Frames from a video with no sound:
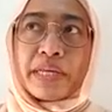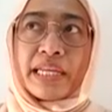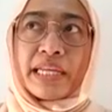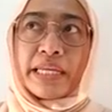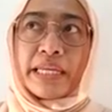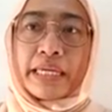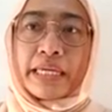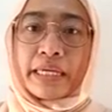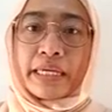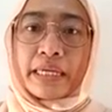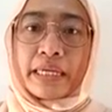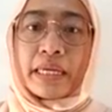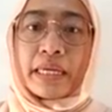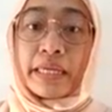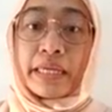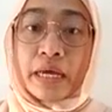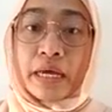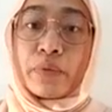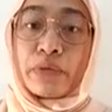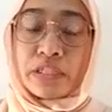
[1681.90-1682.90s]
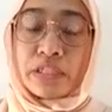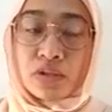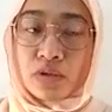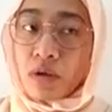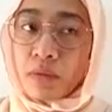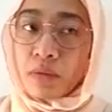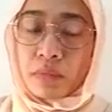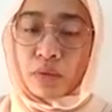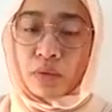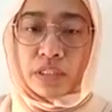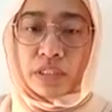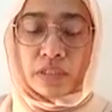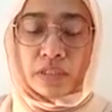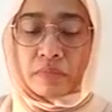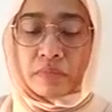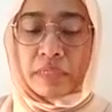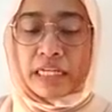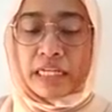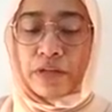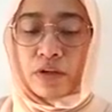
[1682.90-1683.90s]
really, yeah, which is normal, which is
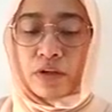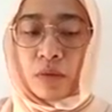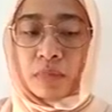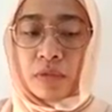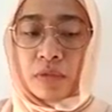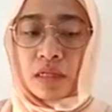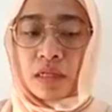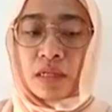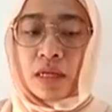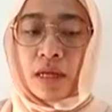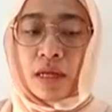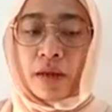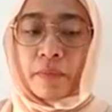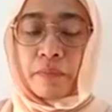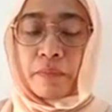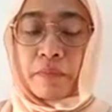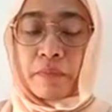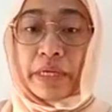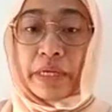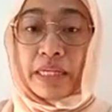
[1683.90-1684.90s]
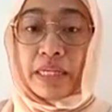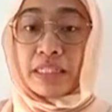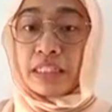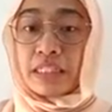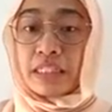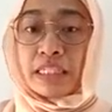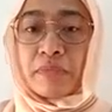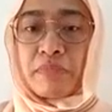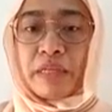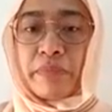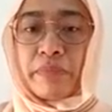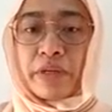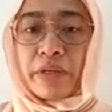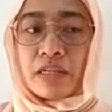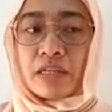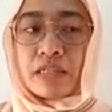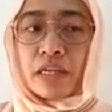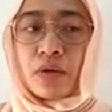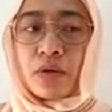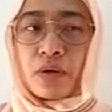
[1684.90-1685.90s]
completely normal. Just simply
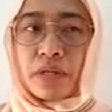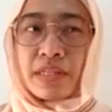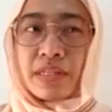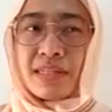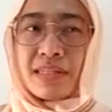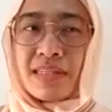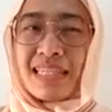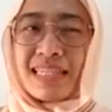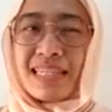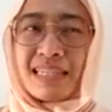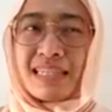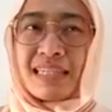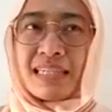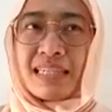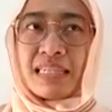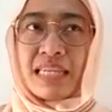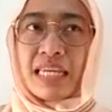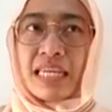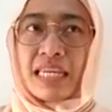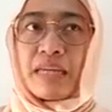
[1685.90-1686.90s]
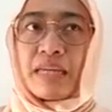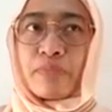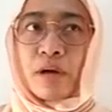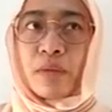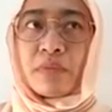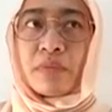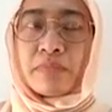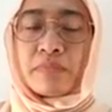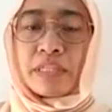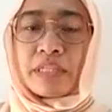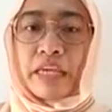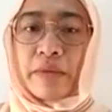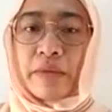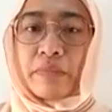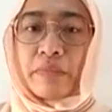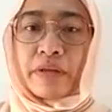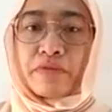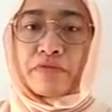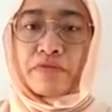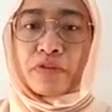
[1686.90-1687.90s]
because they couldn't see the problem
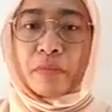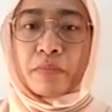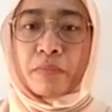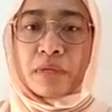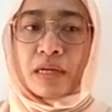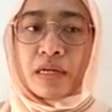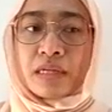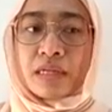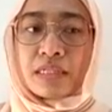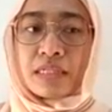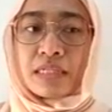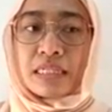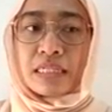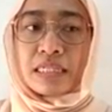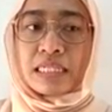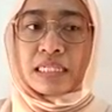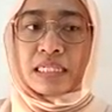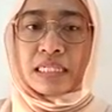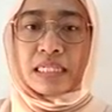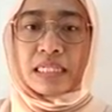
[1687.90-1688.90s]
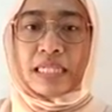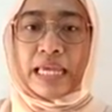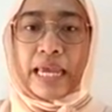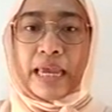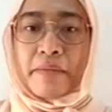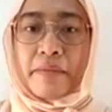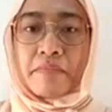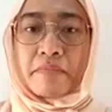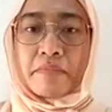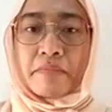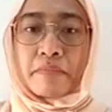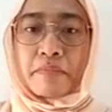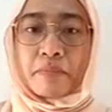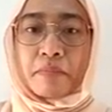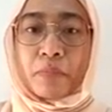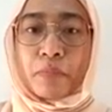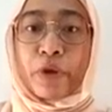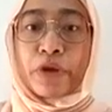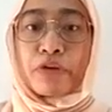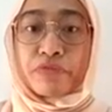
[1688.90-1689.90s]
statement from a same
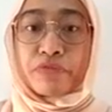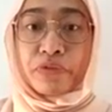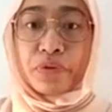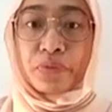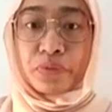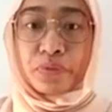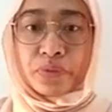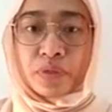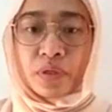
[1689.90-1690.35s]
point of view.